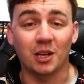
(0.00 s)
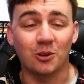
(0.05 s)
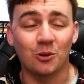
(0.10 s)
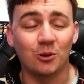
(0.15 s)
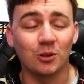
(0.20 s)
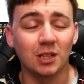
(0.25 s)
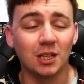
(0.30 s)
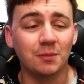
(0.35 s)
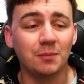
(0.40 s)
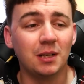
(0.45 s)
I
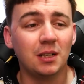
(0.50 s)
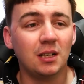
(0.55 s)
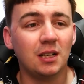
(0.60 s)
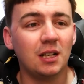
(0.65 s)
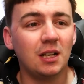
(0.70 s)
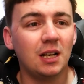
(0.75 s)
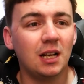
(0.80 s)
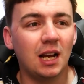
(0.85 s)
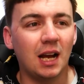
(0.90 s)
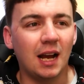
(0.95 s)
call them.
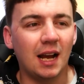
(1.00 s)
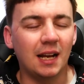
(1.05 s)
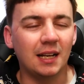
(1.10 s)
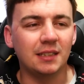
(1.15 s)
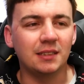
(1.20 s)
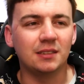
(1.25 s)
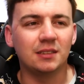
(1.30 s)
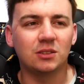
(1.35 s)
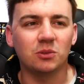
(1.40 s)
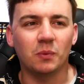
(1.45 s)

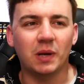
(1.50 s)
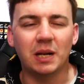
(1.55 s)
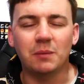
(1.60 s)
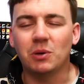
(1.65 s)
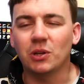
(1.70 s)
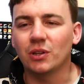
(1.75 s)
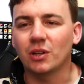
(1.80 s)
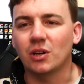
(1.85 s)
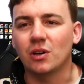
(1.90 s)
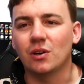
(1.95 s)
And when
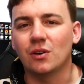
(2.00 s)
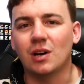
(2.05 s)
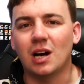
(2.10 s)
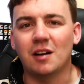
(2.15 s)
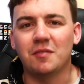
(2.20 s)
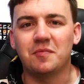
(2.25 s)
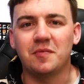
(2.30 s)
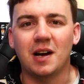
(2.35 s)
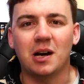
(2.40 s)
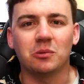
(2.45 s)
I'm on the go,
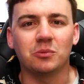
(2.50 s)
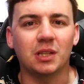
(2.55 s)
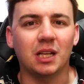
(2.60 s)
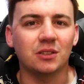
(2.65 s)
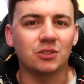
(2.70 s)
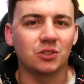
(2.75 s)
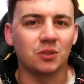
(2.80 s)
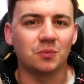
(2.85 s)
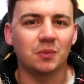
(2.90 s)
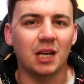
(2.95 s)
I found
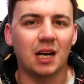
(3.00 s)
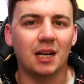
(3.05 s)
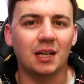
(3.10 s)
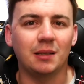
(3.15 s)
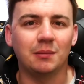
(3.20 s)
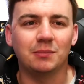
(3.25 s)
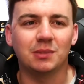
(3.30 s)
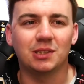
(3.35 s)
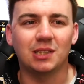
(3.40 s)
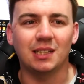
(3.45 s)
that
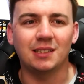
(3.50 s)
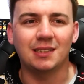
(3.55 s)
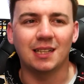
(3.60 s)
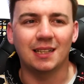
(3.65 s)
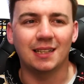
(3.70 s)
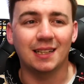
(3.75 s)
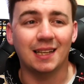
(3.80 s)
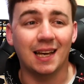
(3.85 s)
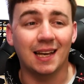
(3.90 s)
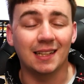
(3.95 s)
sometimes they
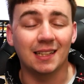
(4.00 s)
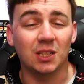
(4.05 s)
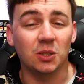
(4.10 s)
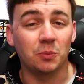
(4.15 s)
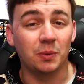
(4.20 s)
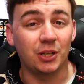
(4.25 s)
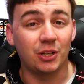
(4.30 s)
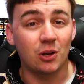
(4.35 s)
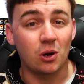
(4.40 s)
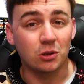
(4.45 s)
tend to get a
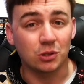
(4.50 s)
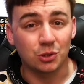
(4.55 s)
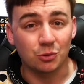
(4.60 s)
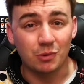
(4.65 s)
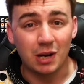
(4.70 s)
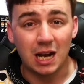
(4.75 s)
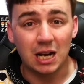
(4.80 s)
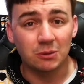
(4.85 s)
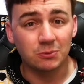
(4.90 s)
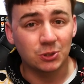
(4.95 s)
little bit knocked
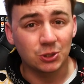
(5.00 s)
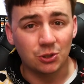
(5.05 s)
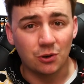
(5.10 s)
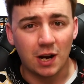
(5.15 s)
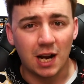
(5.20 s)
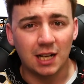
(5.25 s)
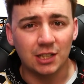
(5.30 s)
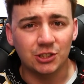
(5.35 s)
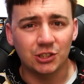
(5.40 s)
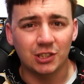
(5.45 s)
around,
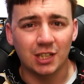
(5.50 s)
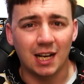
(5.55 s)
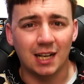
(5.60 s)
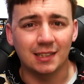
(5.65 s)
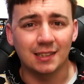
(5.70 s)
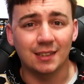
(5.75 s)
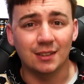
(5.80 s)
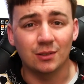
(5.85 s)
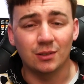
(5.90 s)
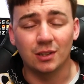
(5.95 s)
scratched,
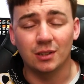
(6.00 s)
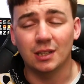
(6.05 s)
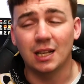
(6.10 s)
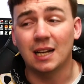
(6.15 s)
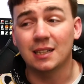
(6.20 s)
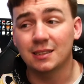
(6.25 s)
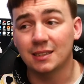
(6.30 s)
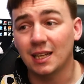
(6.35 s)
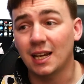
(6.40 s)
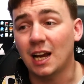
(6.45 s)
and the
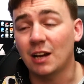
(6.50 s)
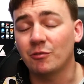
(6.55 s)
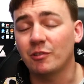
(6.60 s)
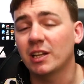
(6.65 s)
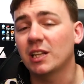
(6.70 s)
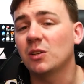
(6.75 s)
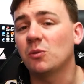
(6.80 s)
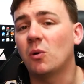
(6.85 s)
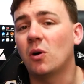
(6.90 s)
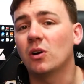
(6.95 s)
last thing I
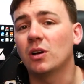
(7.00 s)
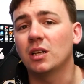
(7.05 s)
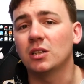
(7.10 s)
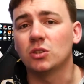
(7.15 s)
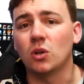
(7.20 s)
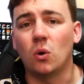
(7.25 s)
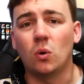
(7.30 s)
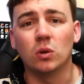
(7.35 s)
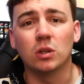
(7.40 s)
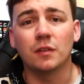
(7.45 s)
really want
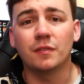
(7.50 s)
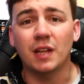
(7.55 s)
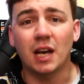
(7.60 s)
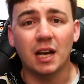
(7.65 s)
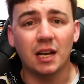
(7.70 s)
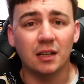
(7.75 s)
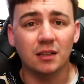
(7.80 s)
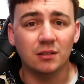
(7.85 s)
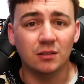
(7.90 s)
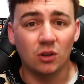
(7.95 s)
is all of
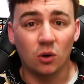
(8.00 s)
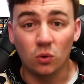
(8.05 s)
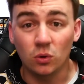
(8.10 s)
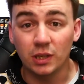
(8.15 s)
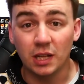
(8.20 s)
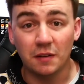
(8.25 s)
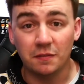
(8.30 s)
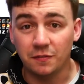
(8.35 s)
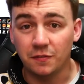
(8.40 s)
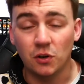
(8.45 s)
that all
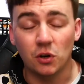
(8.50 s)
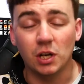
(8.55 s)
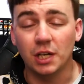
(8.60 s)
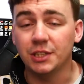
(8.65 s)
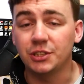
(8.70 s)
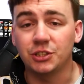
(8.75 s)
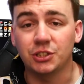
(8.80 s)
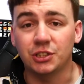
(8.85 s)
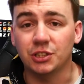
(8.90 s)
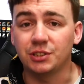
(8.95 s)
that
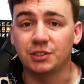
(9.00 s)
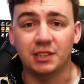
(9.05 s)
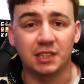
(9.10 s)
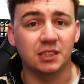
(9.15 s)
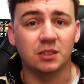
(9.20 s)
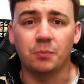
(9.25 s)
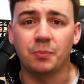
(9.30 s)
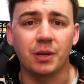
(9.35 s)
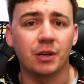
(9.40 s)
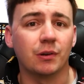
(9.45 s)
footage just
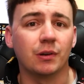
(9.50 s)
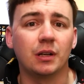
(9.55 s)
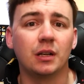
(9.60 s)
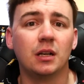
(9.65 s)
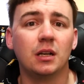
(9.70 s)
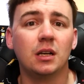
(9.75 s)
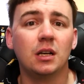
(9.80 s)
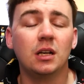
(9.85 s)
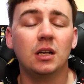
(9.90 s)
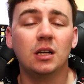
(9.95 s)
disappearing.
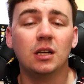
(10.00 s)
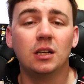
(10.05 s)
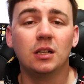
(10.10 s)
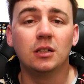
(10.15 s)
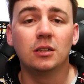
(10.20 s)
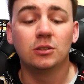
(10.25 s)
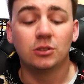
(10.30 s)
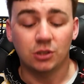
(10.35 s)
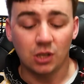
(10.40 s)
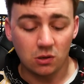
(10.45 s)

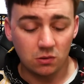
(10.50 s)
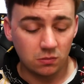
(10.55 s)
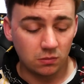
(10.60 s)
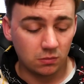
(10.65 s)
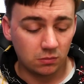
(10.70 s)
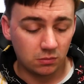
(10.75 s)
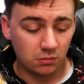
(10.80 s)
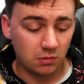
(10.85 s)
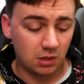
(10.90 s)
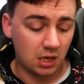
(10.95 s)
So
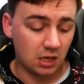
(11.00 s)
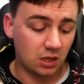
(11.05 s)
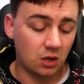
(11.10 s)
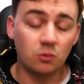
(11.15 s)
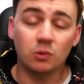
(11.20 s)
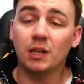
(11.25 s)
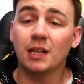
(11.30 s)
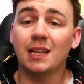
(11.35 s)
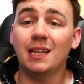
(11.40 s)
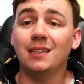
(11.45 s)
I got one of